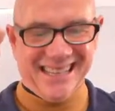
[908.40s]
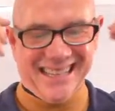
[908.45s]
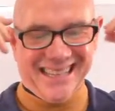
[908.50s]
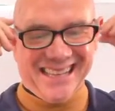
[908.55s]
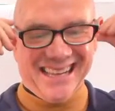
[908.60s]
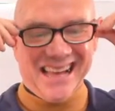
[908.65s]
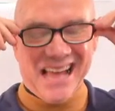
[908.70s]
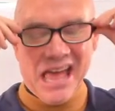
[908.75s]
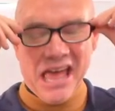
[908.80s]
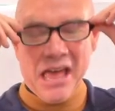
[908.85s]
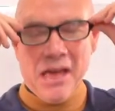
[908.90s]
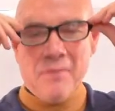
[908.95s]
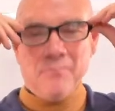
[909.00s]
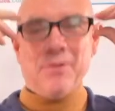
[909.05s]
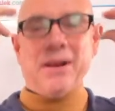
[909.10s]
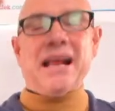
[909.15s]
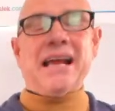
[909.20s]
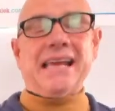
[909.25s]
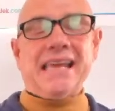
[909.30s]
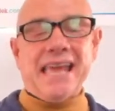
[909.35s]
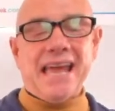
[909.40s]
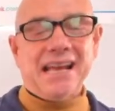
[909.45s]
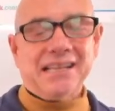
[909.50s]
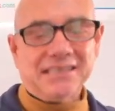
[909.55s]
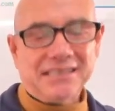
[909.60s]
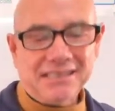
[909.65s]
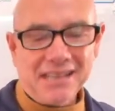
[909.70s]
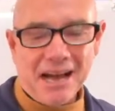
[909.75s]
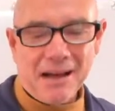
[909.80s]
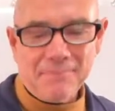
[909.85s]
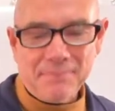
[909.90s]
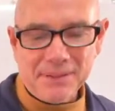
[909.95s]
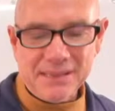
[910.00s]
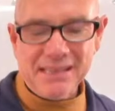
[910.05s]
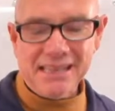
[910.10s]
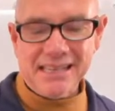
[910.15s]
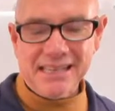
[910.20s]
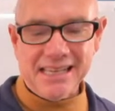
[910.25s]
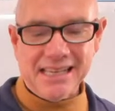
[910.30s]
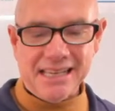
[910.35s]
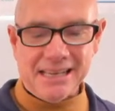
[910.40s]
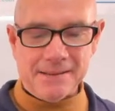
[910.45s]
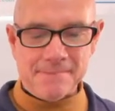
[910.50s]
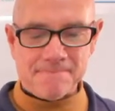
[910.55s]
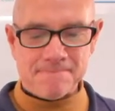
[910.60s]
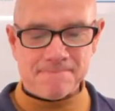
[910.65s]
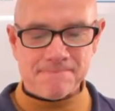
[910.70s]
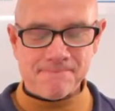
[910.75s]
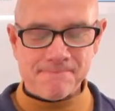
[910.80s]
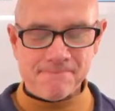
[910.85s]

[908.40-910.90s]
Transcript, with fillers: but I can't stop eating.